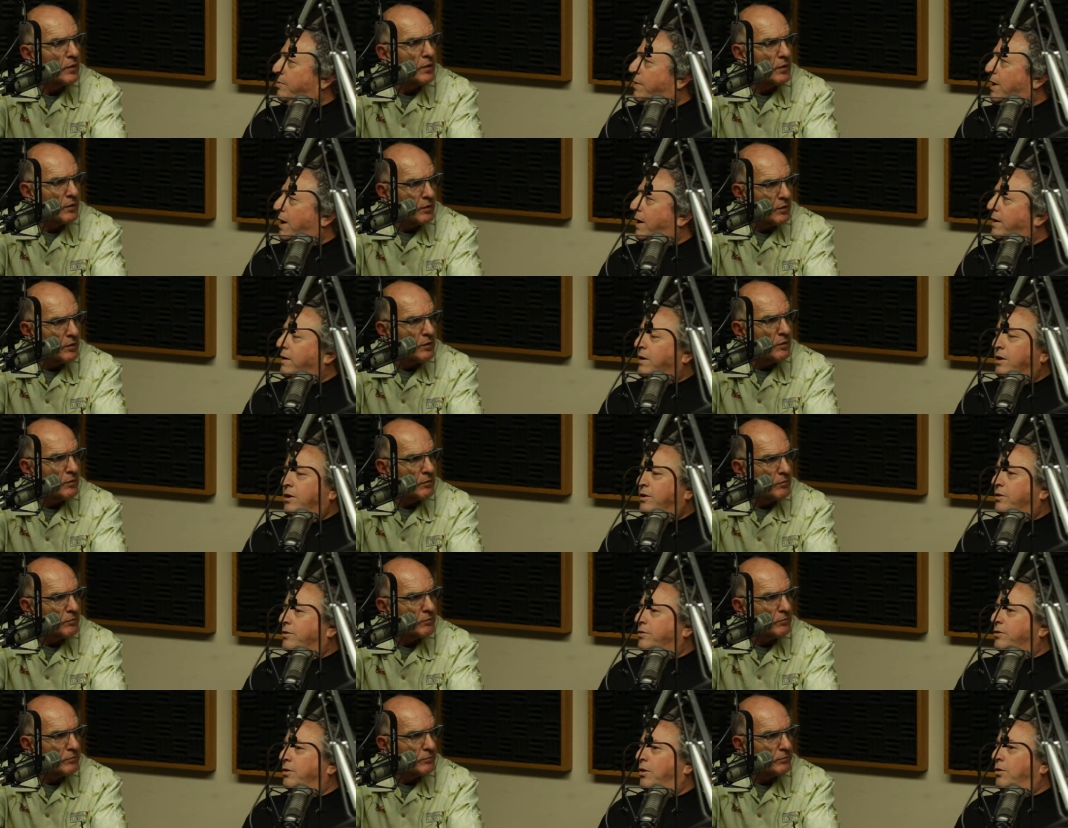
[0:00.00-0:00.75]
Speaker 1: can buy.
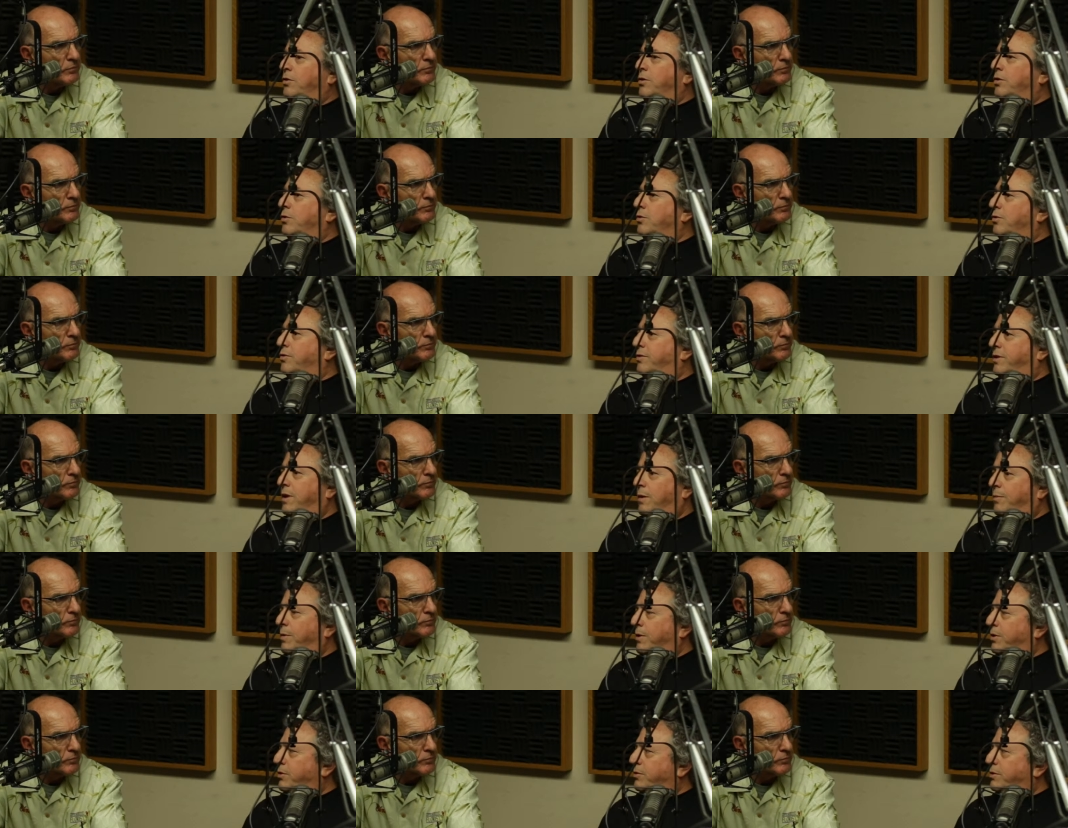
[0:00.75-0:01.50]
Don't use
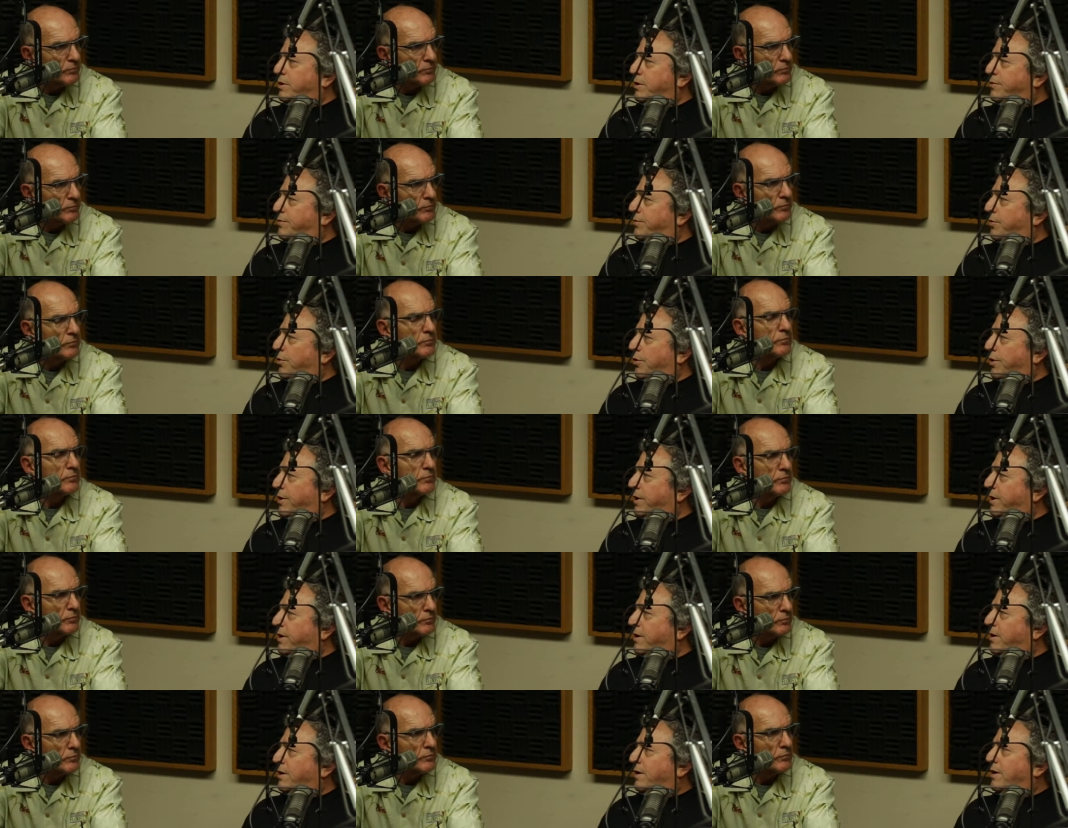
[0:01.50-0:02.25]
WD-40.